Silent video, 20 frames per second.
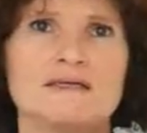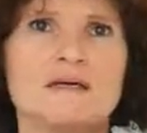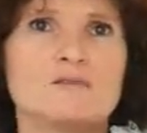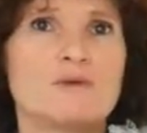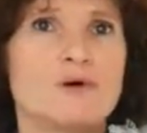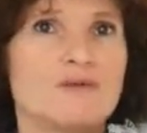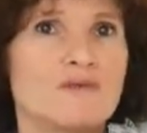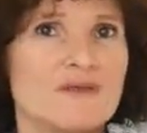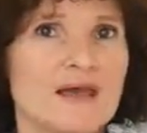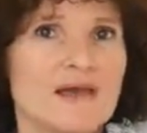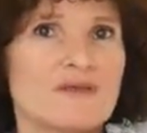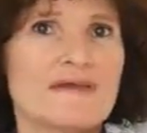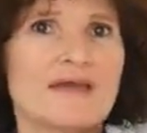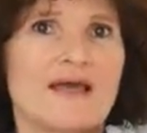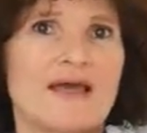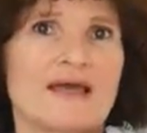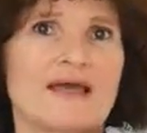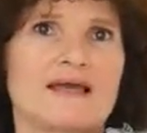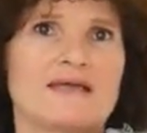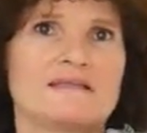But on the other
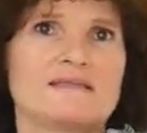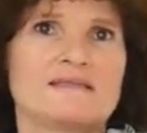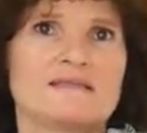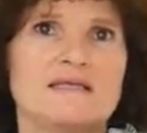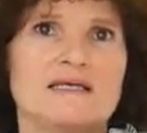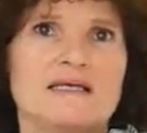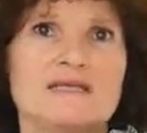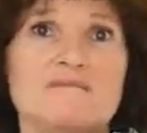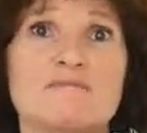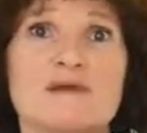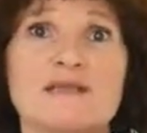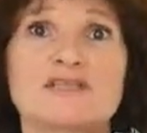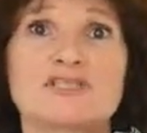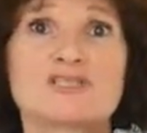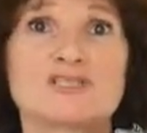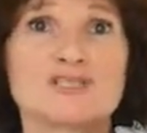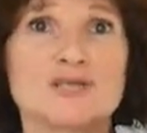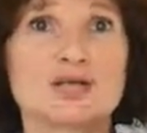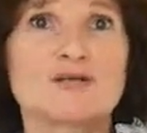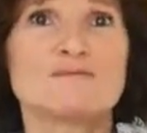hand, it makes
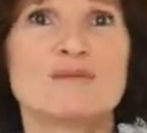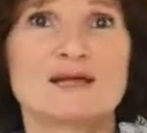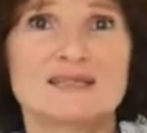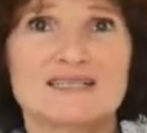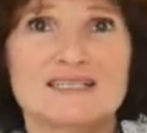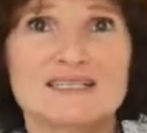so much